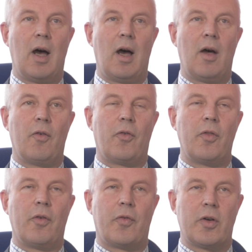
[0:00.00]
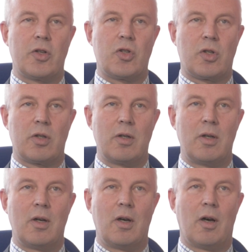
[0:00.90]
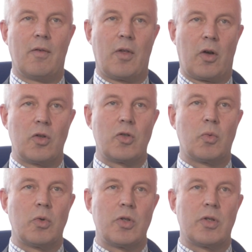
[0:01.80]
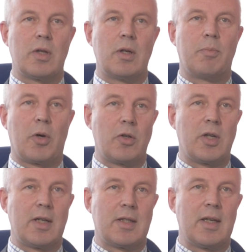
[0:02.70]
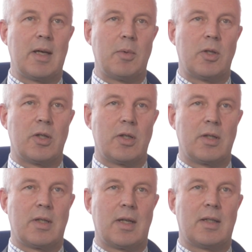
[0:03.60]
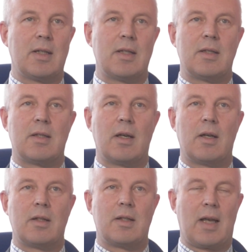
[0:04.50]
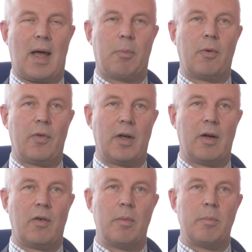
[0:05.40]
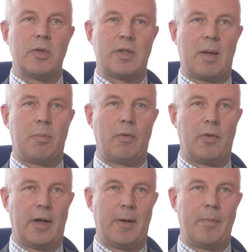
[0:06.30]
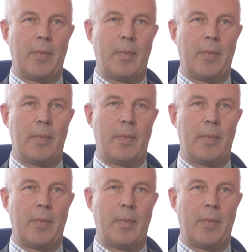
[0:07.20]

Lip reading: The first of those was the protease inhibitors, that is telaprevir and boceprevir.